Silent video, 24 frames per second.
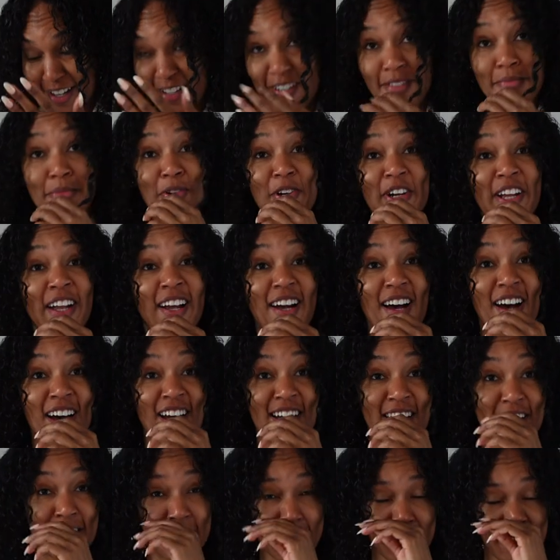eyes. Morning,
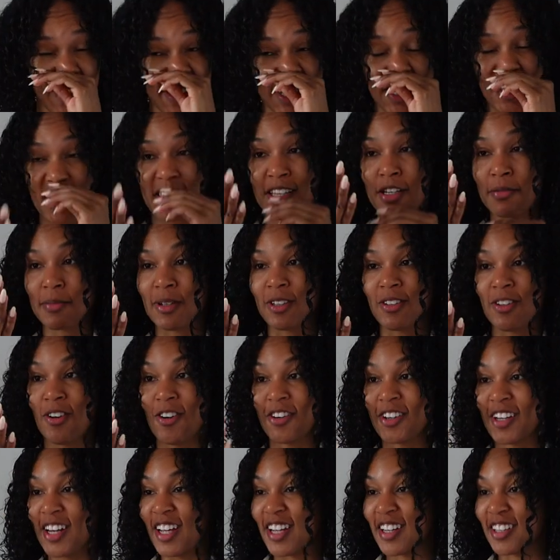guys. That's the thing about
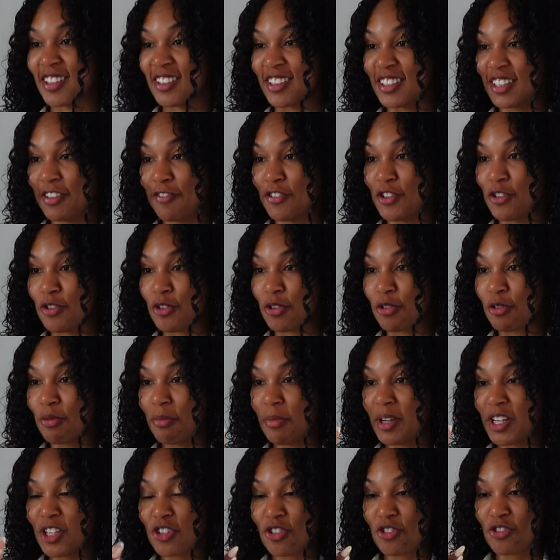long nails. If you don't
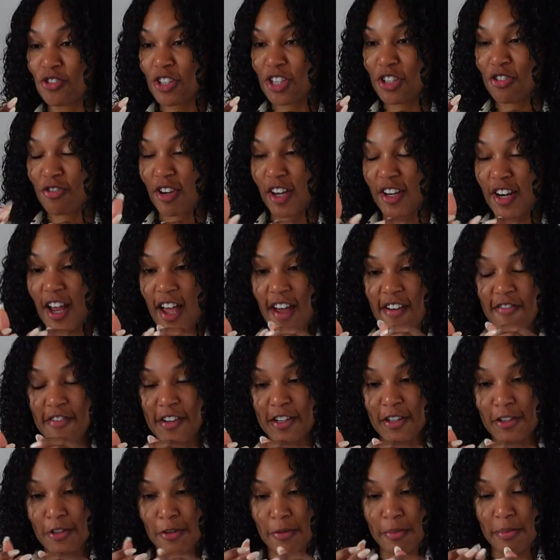make sure that you get every
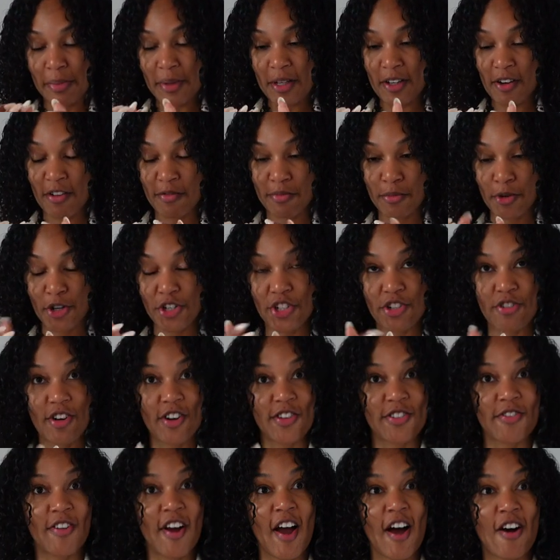little bit of
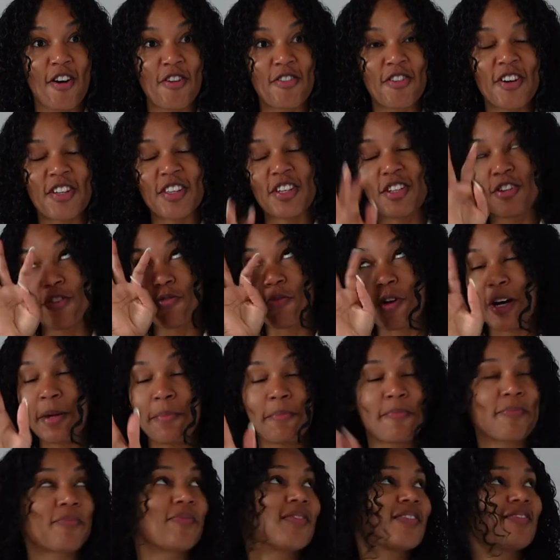moisturizer out and then you wipe,
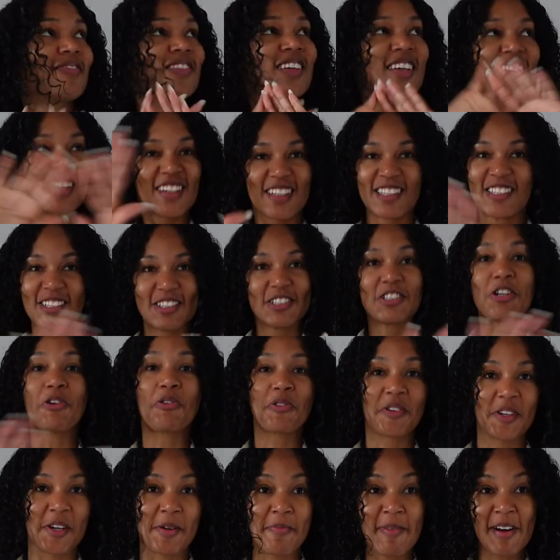don't
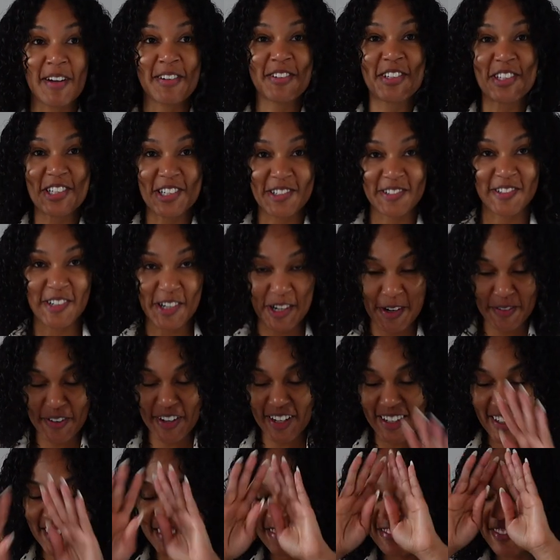worry about it. Don't worry
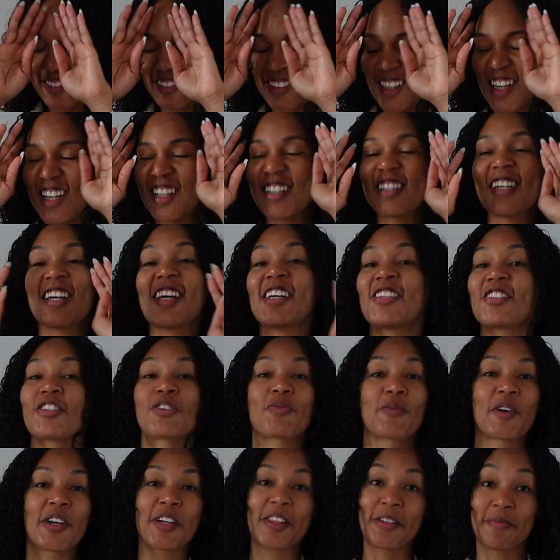about it. Today's just
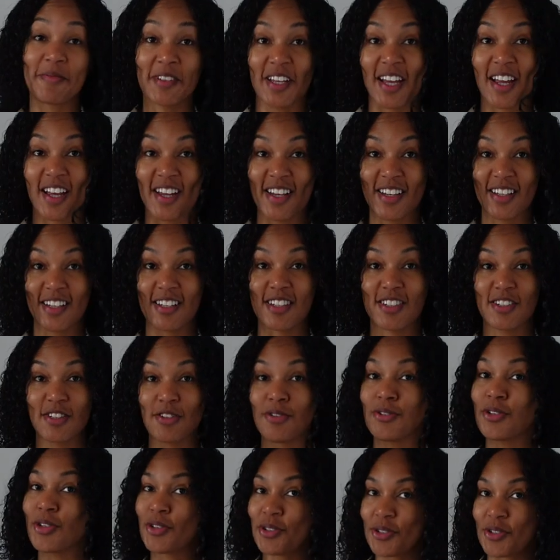one of them days. You
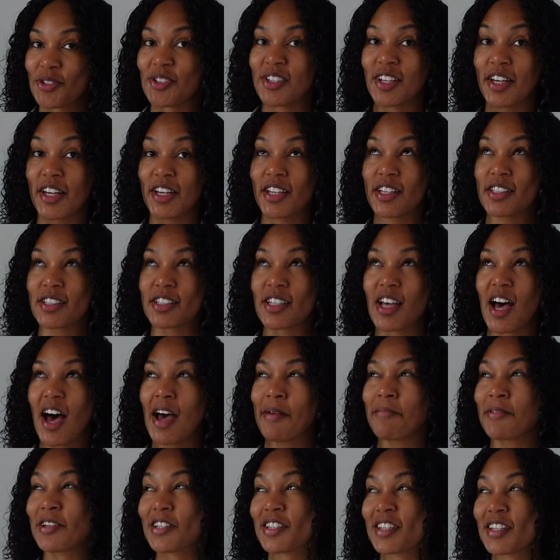know those days. I
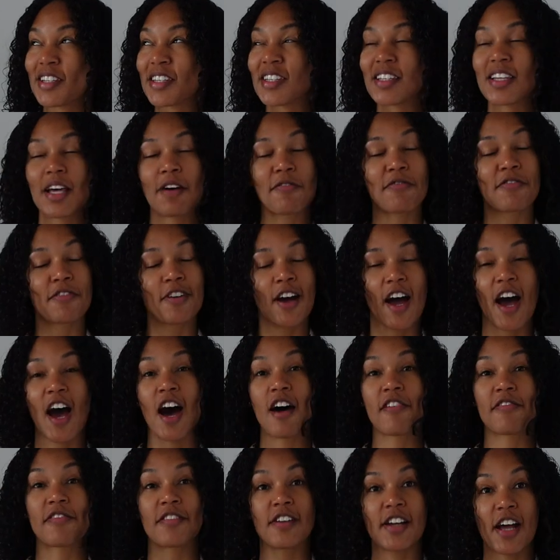must have slept for
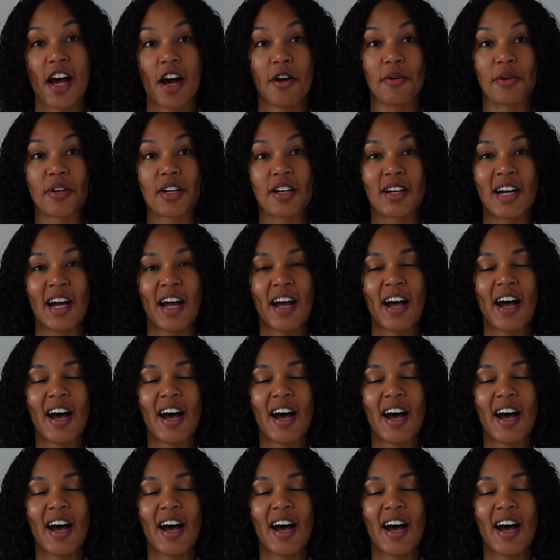half an hour.